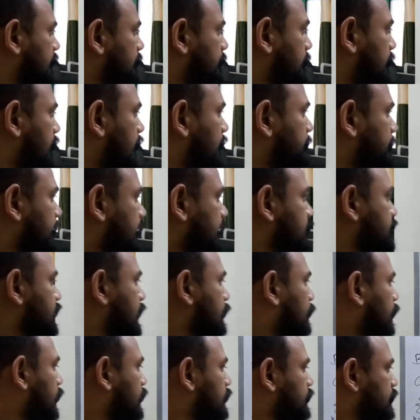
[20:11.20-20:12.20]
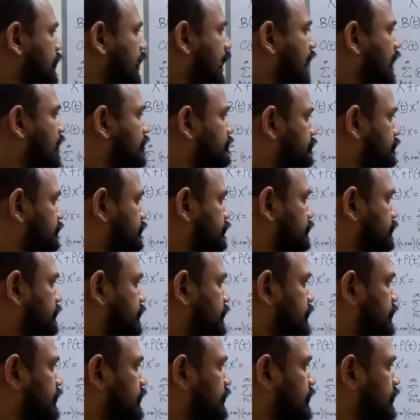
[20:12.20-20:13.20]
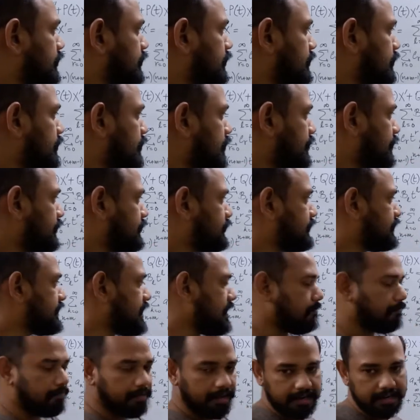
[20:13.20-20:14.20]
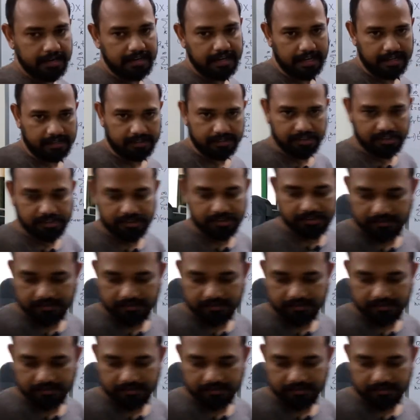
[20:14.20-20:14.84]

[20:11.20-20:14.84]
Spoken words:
because I want to have the same index.